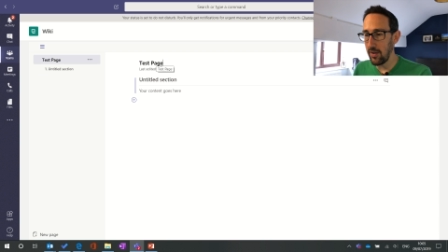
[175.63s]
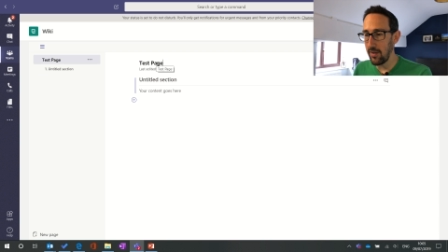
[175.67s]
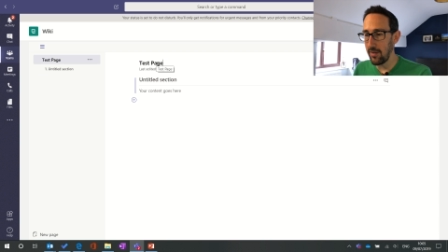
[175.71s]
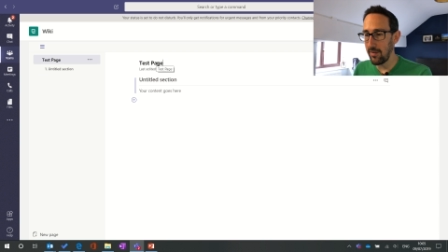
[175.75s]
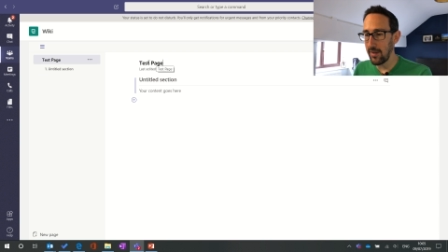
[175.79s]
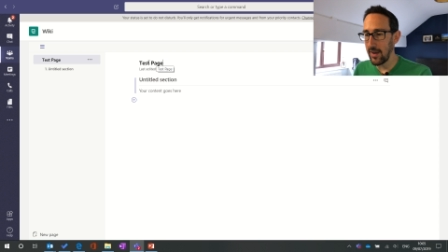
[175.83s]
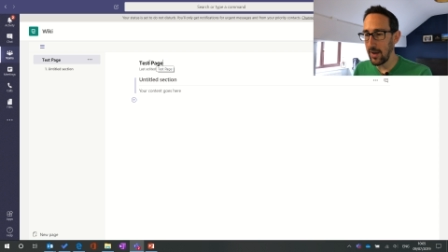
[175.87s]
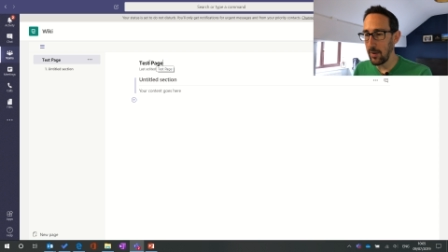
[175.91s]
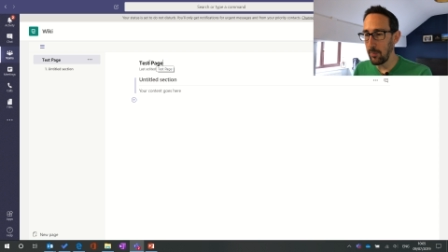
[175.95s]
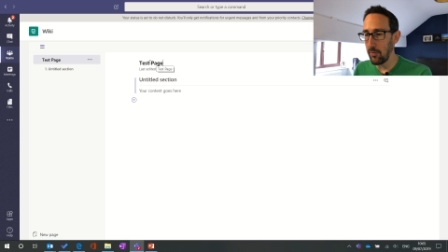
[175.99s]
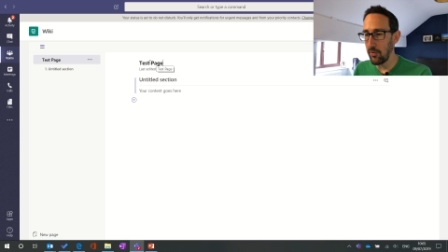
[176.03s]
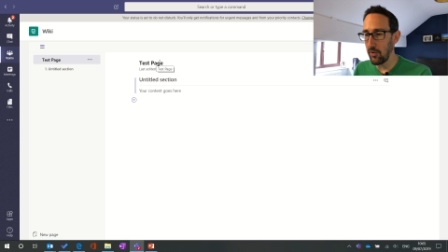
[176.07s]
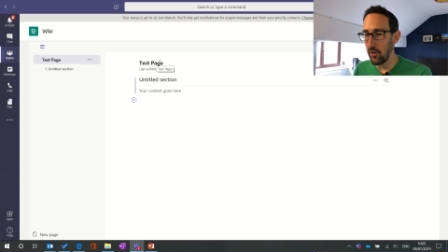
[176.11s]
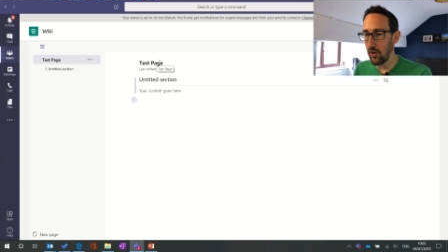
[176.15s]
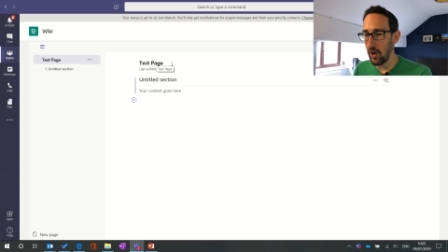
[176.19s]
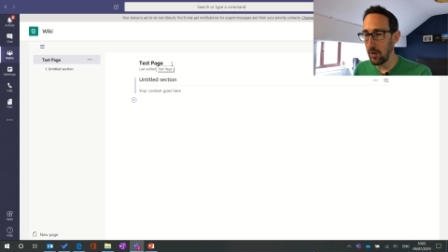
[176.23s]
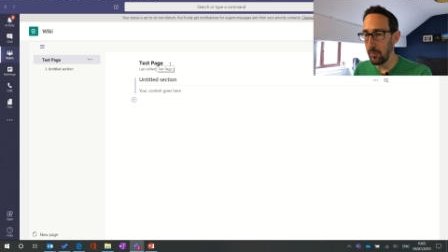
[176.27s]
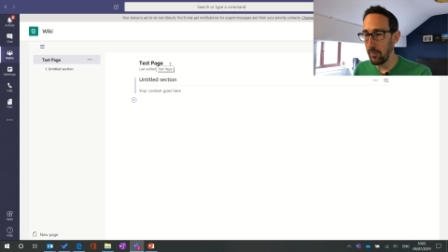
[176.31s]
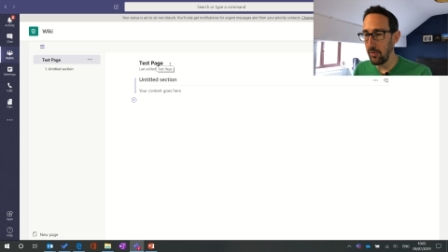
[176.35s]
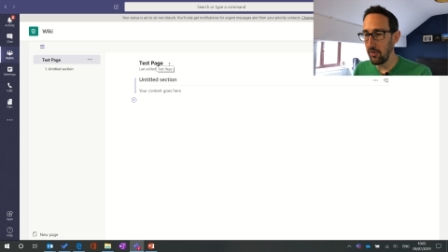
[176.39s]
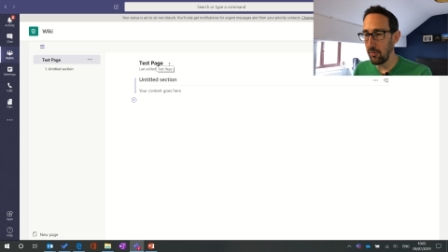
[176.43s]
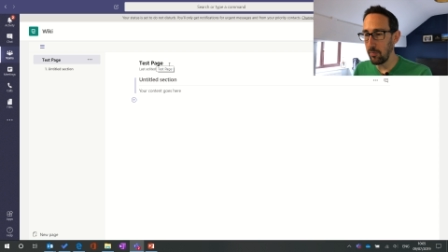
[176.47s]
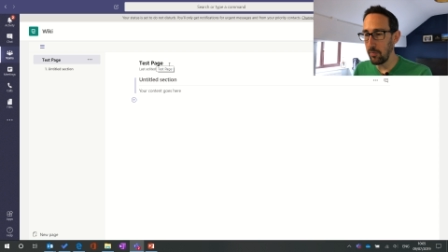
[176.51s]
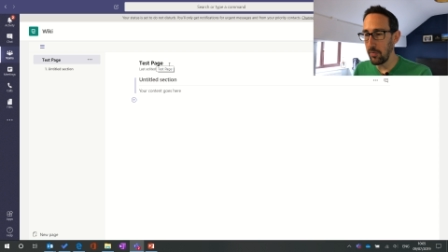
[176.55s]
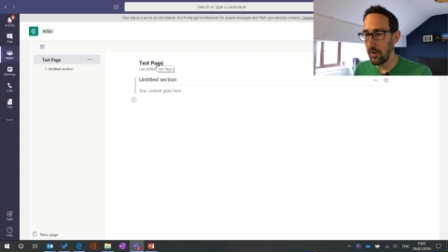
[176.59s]
at the same
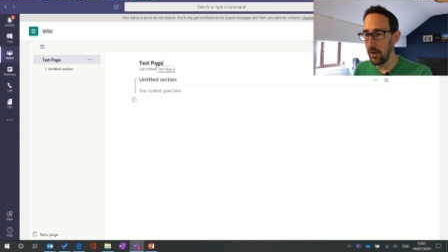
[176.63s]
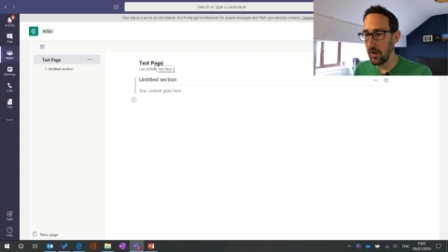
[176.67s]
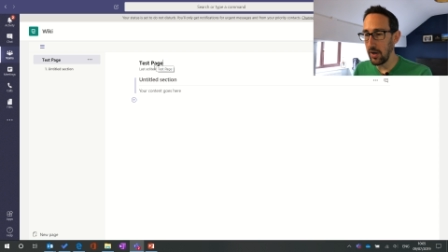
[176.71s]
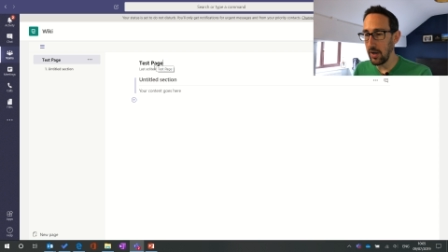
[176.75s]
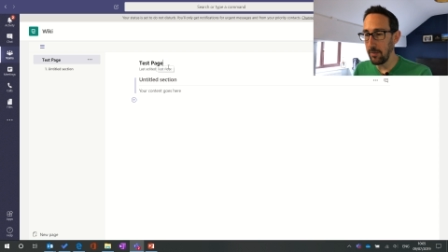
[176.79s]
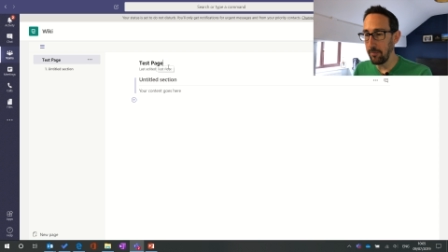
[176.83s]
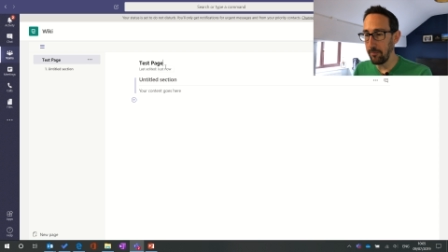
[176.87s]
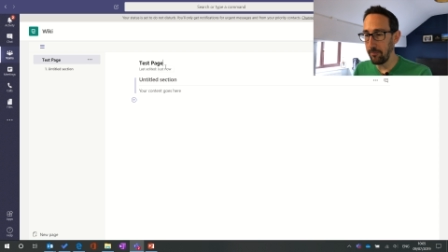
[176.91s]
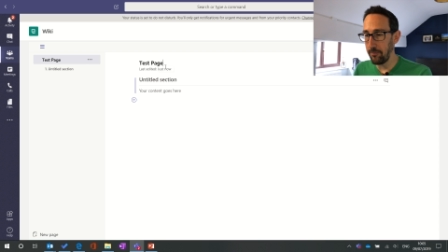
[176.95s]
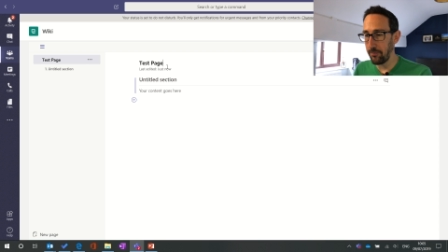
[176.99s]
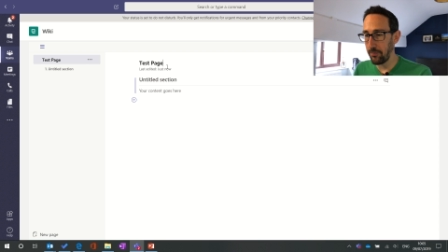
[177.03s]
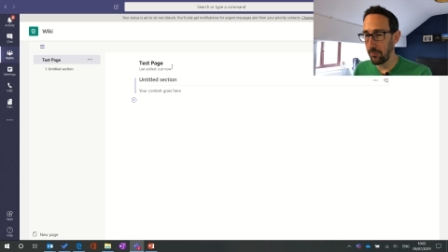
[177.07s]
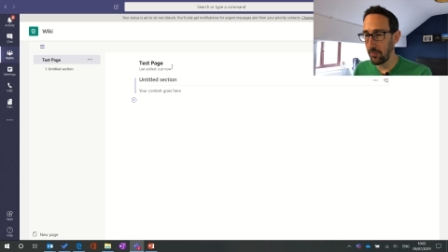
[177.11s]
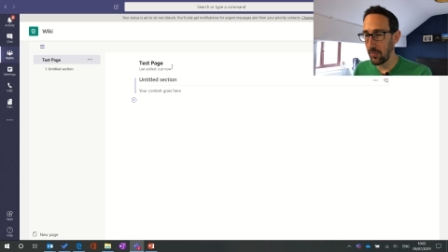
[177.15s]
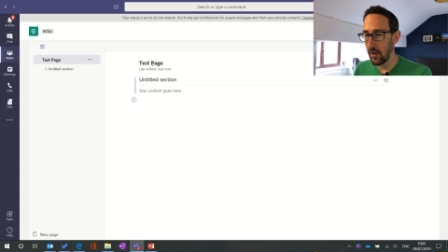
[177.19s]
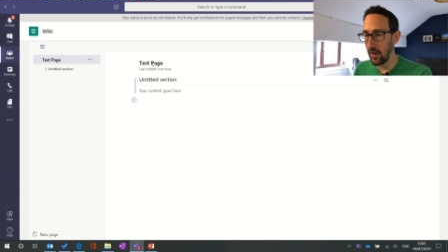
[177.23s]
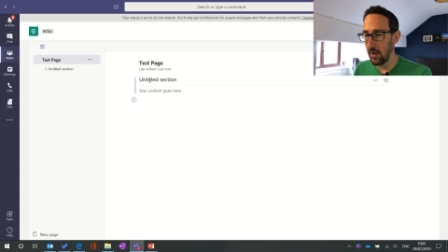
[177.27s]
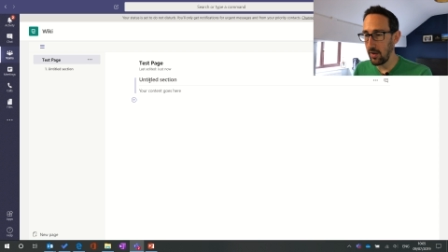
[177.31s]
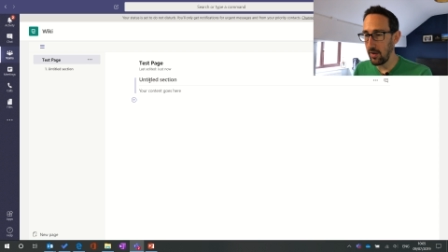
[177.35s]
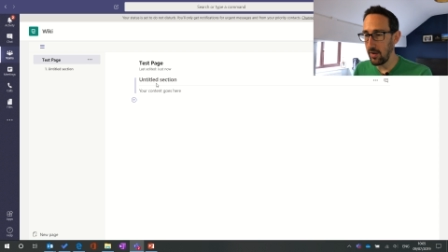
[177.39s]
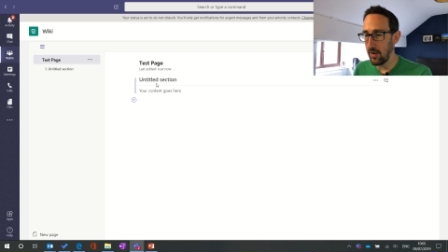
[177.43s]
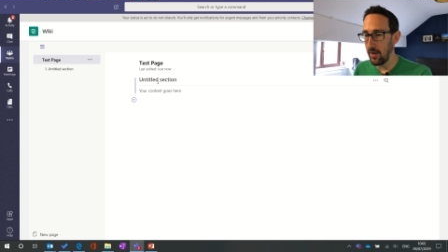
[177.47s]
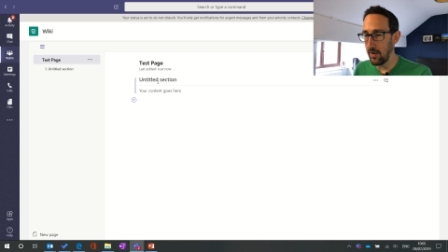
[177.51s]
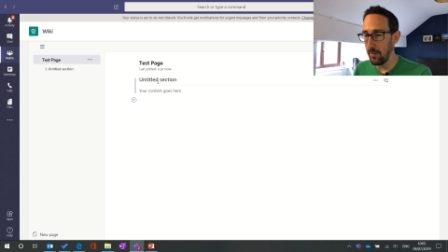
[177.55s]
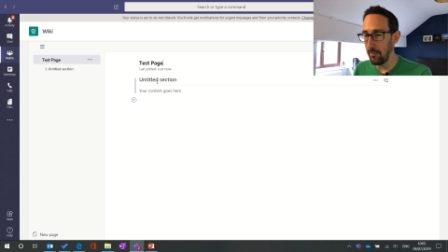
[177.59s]
time as my
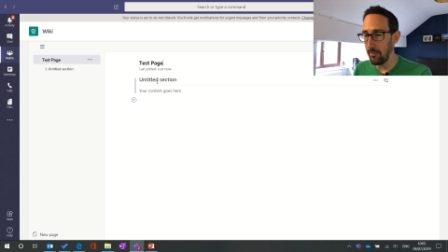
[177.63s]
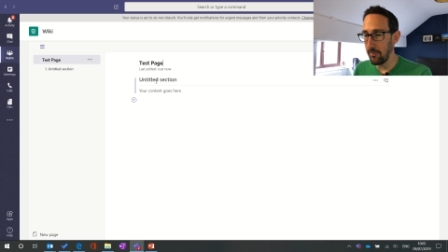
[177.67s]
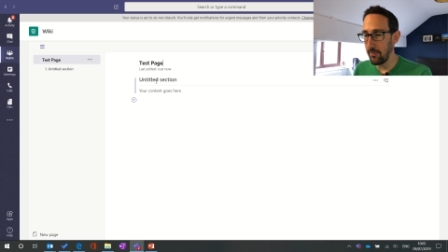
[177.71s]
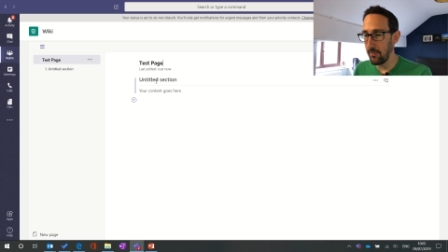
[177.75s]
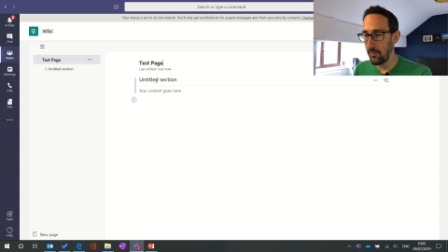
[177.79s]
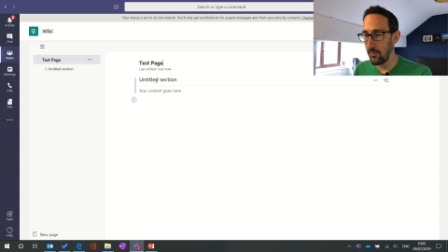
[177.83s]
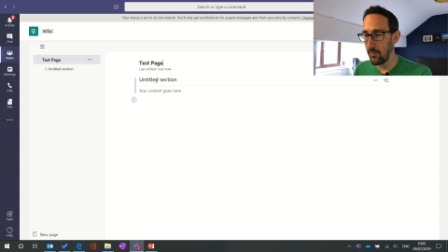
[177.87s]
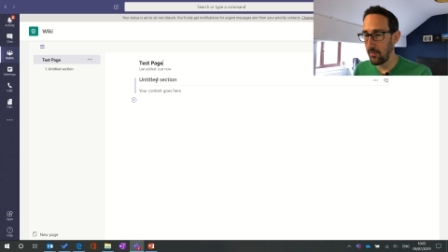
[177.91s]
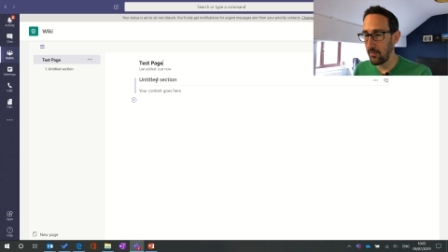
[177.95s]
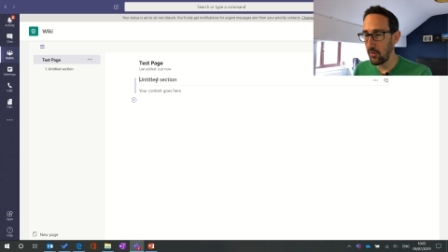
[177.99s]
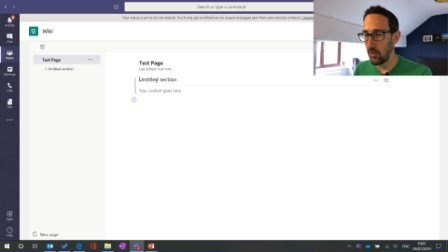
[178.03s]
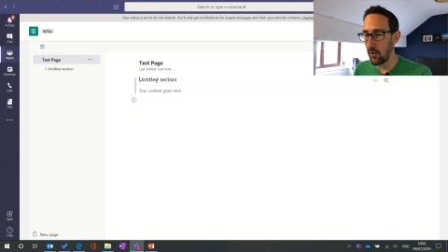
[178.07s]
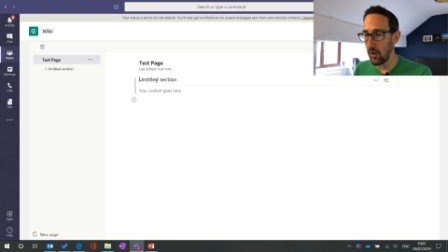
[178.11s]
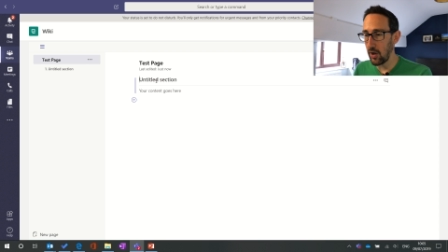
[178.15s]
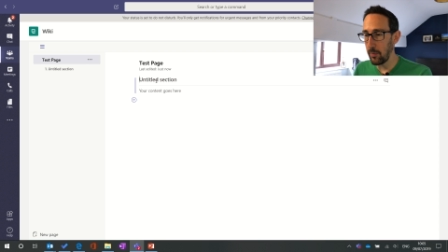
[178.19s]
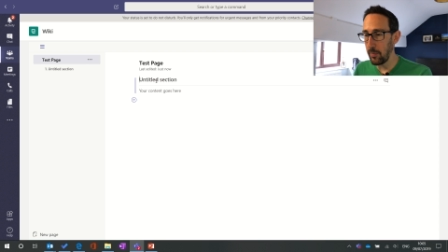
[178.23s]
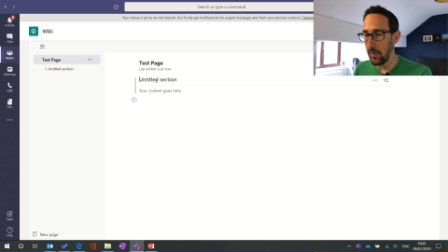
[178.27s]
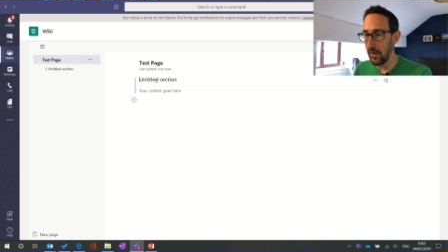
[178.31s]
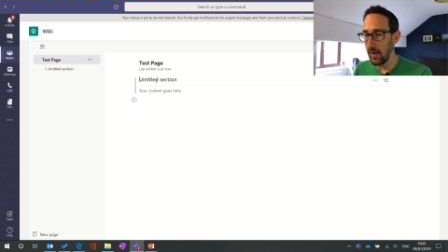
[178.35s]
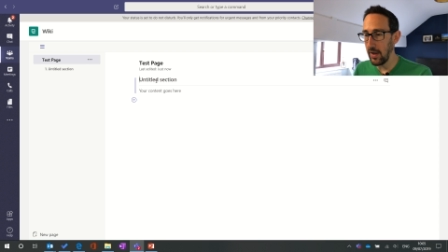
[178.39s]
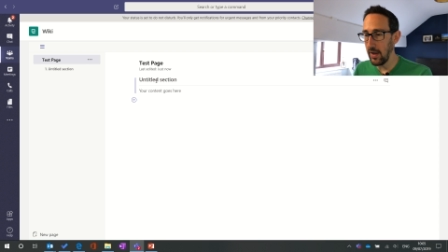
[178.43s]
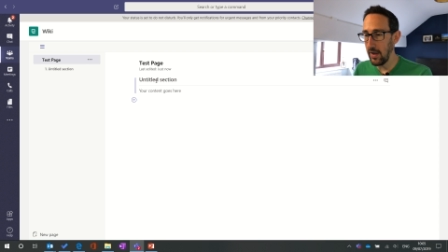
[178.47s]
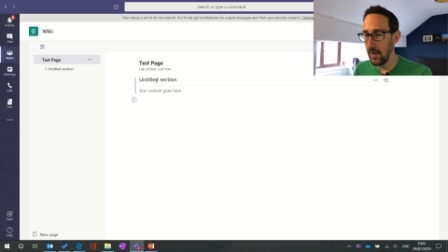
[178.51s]
um, typing